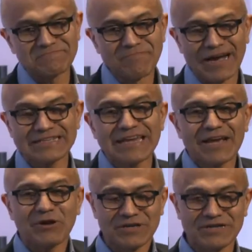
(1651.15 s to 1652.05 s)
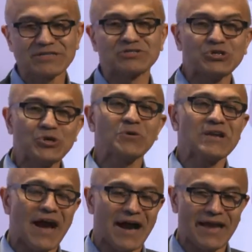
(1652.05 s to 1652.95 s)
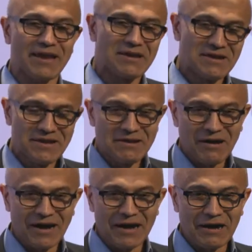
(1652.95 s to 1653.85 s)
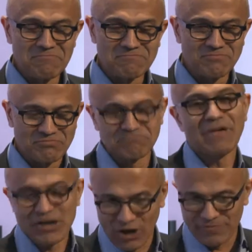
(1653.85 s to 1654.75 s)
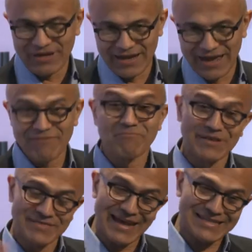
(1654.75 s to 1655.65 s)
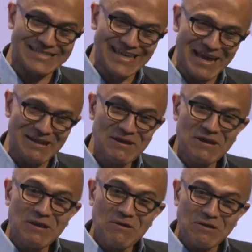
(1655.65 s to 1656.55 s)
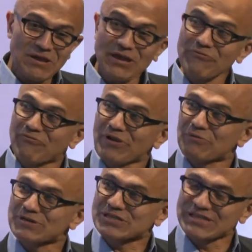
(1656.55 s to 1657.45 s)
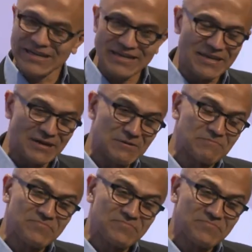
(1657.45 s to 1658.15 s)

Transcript: My take on it is you and I may not be alive, but that said, if we were sitting here,